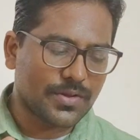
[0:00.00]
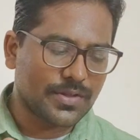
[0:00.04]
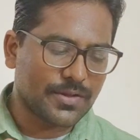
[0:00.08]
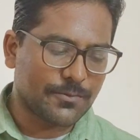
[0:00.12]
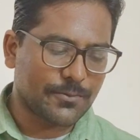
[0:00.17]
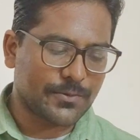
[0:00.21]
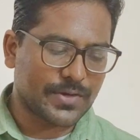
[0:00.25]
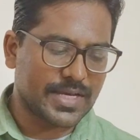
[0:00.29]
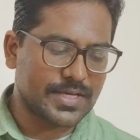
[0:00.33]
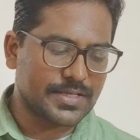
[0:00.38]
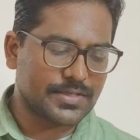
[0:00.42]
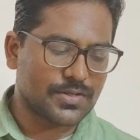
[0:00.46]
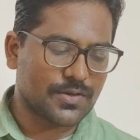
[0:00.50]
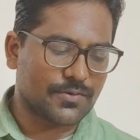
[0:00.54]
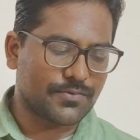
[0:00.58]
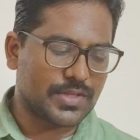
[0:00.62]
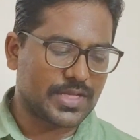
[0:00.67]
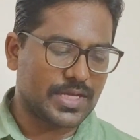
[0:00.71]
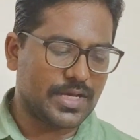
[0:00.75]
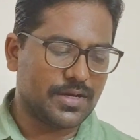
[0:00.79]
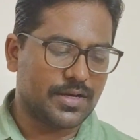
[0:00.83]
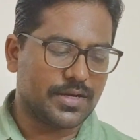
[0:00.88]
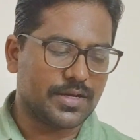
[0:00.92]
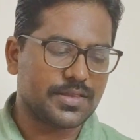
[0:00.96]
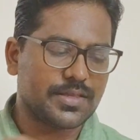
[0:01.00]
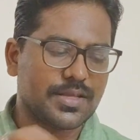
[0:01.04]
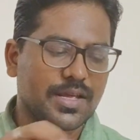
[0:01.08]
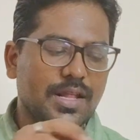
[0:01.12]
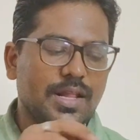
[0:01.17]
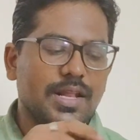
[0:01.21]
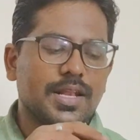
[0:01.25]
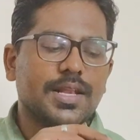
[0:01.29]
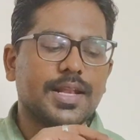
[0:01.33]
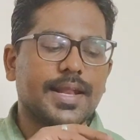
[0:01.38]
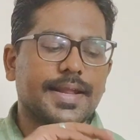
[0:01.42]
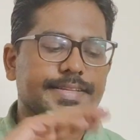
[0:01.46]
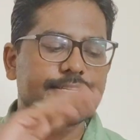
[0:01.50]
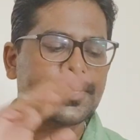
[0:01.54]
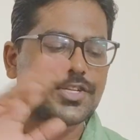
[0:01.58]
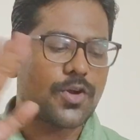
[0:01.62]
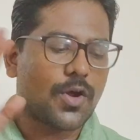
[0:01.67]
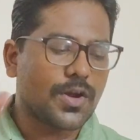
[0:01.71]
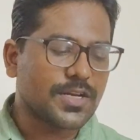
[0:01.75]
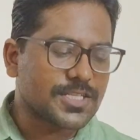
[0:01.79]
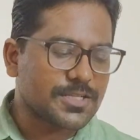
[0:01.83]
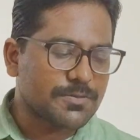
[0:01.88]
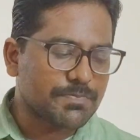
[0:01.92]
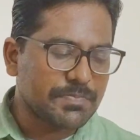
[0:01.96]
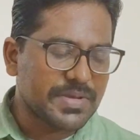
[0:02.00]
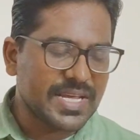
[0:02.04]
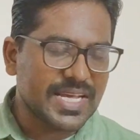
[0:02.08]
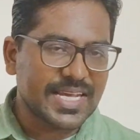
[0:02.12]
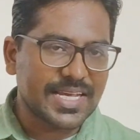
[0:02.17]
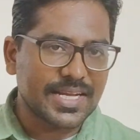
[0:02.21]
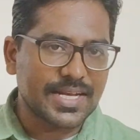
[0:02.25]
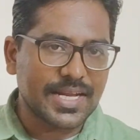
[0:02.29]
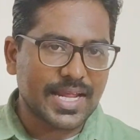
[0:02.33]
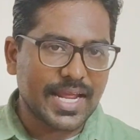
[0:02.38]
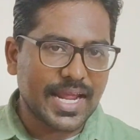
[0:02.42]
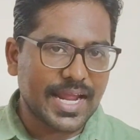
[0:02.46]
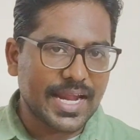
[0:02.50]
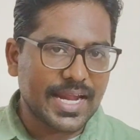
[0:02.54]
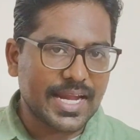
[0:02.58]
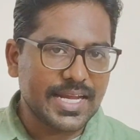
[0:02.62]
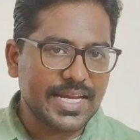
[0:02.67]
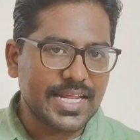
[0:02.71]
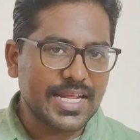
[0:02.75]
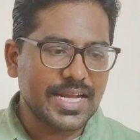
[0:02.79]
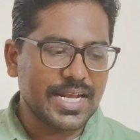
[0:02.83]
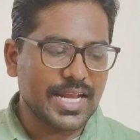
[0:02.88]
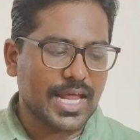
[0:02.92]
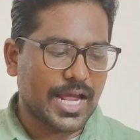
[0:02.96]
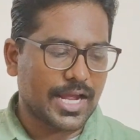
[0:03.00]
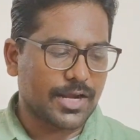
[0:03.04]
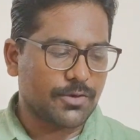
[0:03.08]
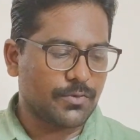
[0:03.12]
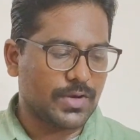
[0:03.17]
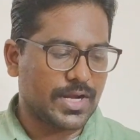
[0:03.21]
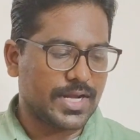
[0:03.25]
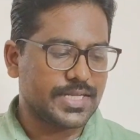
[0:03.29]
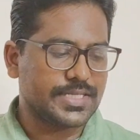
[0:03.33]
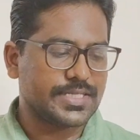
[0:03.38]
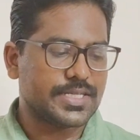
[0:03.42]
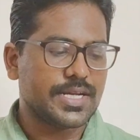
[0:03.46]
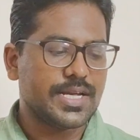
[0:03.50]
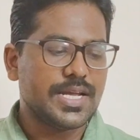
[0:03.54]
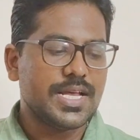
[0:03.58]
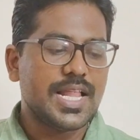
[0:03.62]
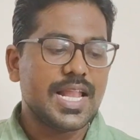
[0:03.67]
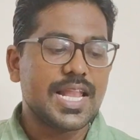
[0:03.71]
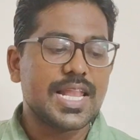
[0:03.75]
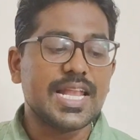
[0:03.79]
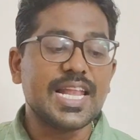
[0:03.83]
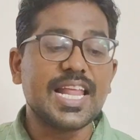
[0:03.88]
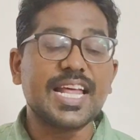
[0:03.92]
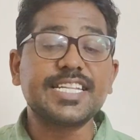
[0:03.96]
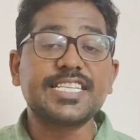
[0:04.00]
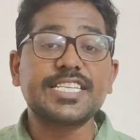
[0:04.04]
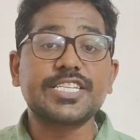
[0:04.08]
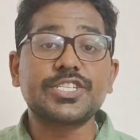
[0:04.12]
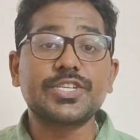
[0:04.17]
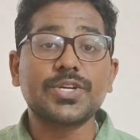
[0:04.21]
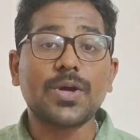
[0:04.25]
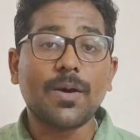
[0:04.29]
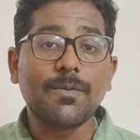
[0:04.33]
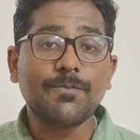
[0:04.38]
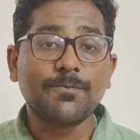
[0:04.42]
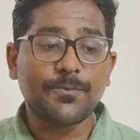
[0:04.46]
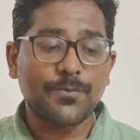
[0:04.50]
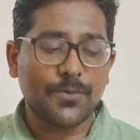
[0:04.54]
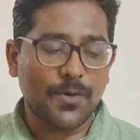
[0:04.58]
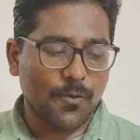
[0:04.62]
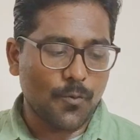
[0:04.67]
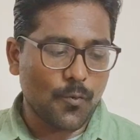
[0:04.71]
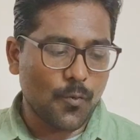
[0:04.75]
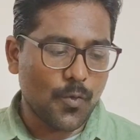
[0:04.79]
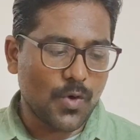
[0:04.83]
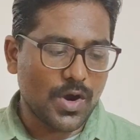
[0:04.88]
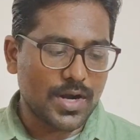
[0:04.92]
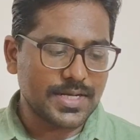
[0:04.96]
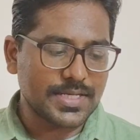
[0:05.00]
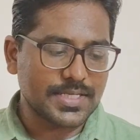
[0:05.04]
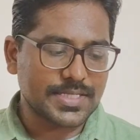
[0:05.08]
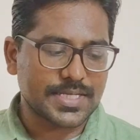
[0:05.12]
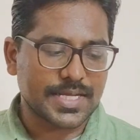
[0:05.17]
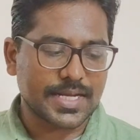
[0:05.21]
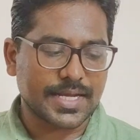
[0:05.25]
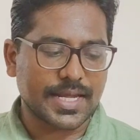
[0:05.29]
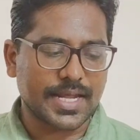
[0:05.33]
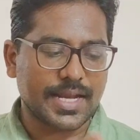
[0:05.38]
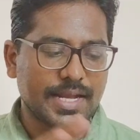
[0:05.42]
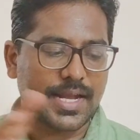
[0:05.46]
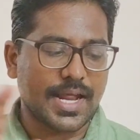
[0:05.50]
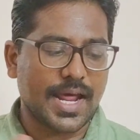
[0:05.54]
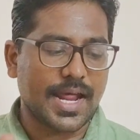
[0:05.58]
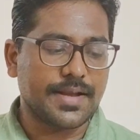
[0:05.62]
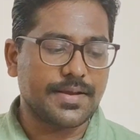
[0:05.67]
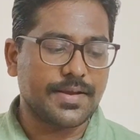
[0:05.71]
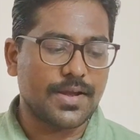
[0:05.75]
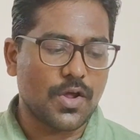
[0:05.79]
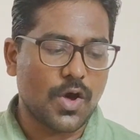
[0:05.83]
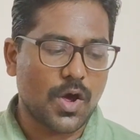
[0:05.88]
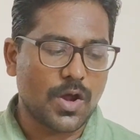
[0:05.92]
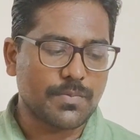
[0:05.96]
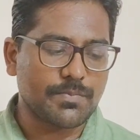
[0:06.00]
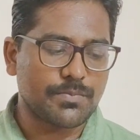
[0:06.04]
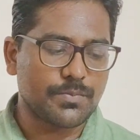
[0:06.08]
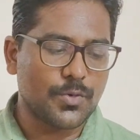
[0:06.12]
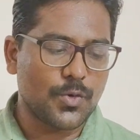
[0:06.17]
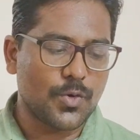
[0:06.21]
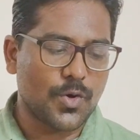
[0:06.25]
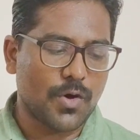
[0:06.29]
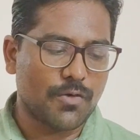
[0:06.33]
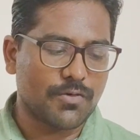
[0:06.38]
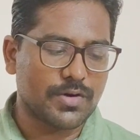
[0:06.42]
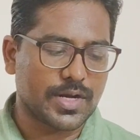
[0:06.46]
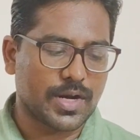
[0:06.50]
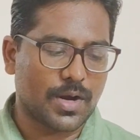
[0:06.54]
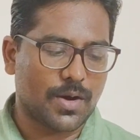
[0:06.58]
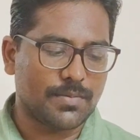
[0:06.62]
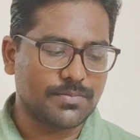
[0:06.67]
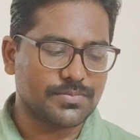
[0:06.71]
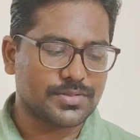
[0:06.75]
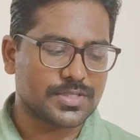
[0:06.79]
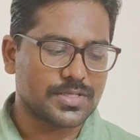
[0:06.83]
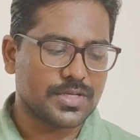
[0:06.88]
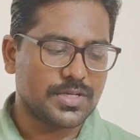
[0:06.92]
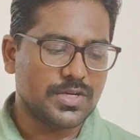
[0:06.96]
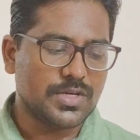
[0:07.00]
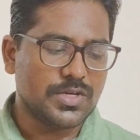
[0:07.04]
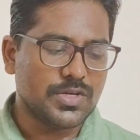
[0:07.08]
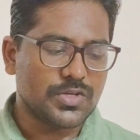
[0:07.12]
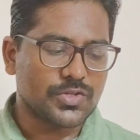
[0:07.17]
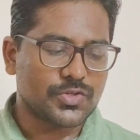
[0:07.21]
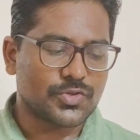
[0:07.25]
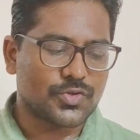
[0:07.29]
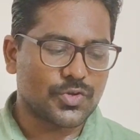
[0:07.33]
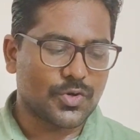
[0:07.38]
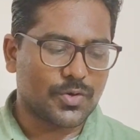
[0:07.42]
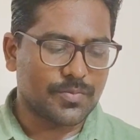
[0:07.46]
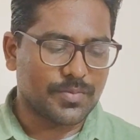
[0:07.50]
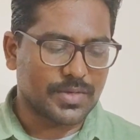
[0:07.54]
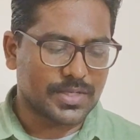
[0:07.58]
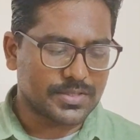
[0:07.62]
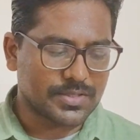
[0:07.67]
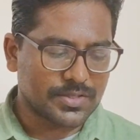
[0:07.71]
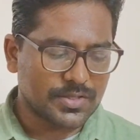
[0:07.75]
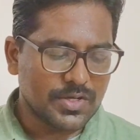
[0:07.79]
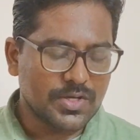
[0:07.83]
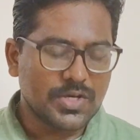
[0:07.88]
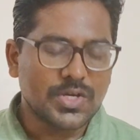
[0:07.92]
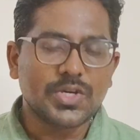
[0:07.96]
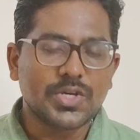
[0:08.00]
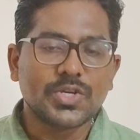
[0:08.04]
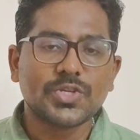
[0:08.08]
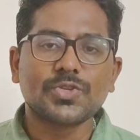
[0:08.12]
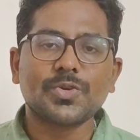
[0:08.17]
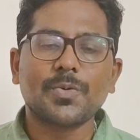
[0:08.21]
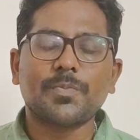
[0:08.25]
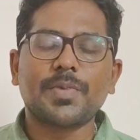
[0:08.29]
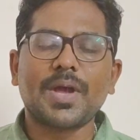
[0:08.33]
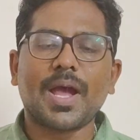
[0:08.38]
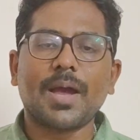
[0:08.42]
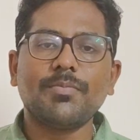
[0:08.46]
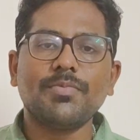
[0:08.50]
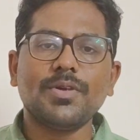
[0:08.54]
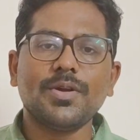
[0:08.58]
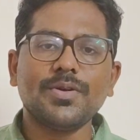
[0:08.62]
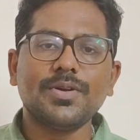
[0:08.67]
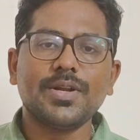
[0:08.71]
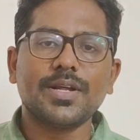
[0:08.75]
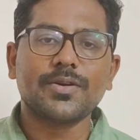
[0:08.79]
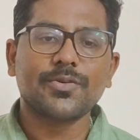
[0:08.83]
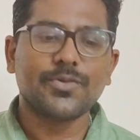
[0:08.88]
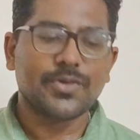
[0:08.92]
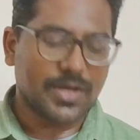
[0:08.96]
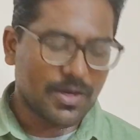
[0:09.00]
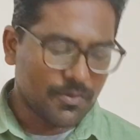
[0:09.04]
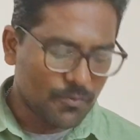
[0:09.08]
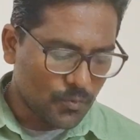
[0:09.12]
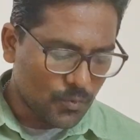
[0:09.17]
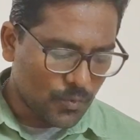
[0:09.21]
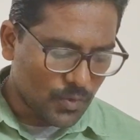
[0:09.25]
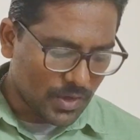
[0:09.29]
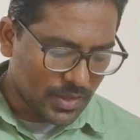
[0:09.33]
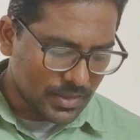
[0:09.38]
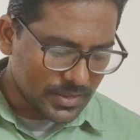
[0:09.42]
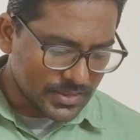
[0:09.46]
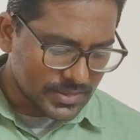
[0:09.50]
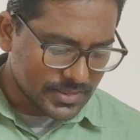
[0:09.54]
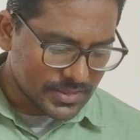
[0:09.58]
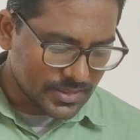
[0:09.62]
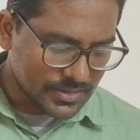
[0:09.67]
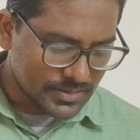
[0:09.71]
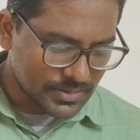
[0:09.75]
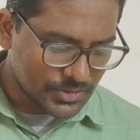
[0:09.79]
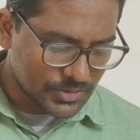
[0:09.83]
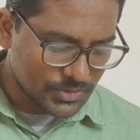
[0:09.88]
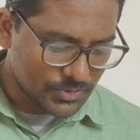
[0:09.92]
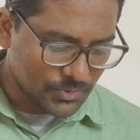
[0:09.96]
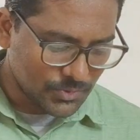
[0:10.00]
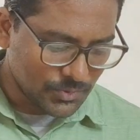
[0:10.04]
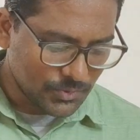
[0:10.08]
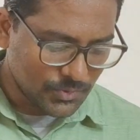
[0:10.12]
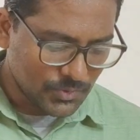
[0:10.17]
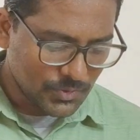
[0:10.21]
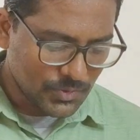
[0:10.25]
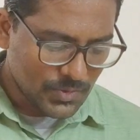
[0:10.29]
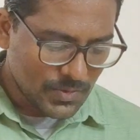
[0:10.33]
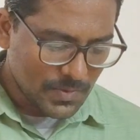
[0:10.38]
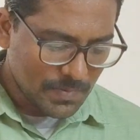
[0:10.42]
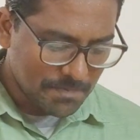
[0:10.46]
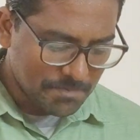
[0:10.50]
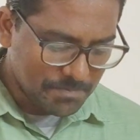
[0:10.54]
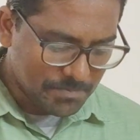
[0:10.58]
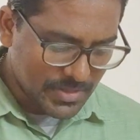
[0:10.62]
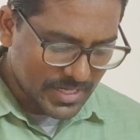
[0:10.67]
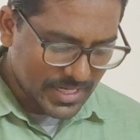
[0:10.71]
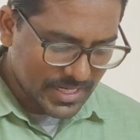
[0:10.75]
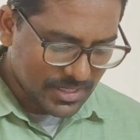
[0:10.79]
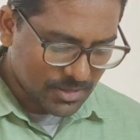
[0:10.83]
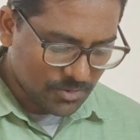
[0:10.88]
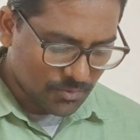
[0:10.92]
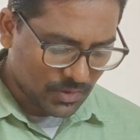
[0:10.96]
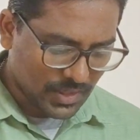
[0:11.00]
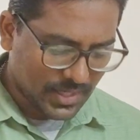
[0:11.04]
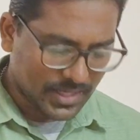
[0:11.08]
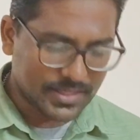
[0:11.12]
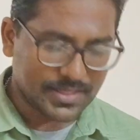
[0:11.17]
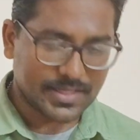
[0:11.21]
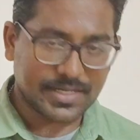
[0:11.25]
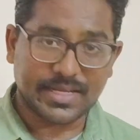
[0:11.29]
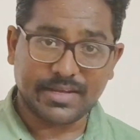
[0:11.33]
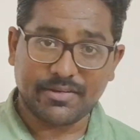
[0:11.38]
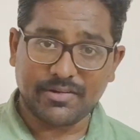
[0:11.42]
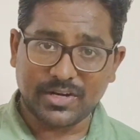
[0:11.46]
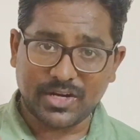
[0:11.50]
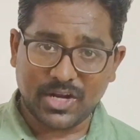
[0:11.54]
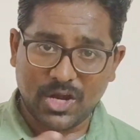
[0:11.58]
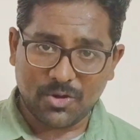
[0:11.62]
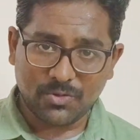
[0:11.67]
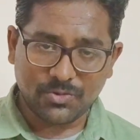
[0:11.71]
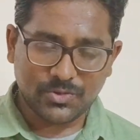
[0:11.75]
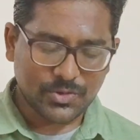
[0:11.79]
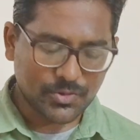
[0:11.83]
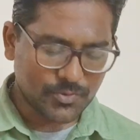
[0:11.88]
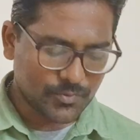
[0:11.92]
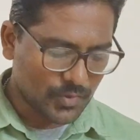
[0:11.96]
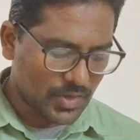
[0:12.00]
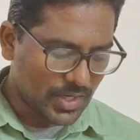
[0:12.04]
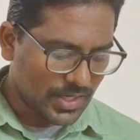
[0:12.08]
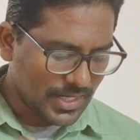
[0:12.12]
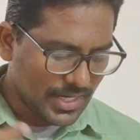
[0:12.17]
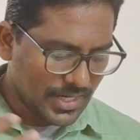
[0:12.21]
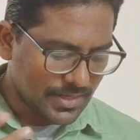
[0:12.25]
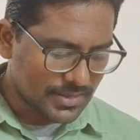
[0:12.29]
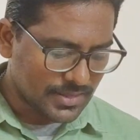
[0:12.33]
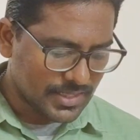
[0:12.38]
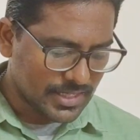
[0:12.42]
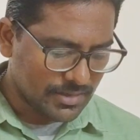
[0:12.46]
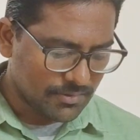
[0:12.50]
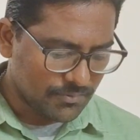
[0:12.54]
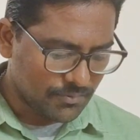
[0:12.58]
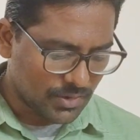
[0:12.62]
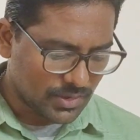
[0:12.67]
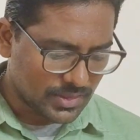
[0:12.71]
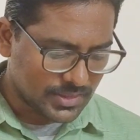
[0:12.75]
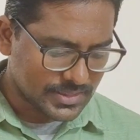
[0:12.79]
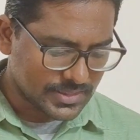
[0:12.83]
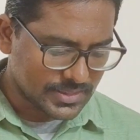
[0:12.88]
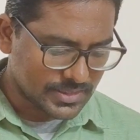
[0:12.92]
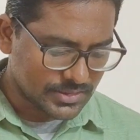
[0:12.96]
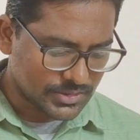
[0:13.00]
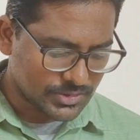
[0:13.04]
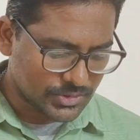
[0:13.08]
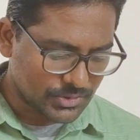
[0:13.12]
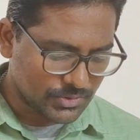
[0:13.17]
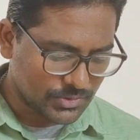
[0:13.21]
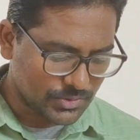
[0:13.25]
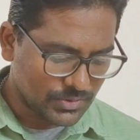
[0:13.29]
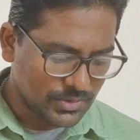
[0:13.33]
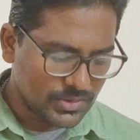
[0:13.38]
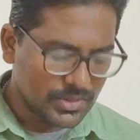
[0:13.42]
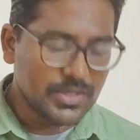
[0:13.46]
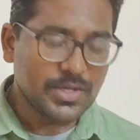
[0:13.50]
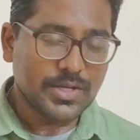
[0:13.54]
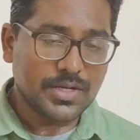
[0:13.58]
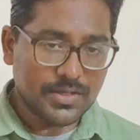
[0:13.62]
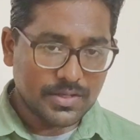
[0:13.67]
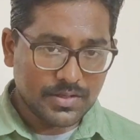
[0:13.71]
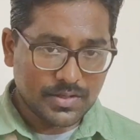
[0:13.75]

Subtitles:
on the face of the earth, let's not speak in any language. Let's stop for 1 second and not move our arms so much. So Pablo Neruda wants us to be quiet. He will count to 12 and he wants us to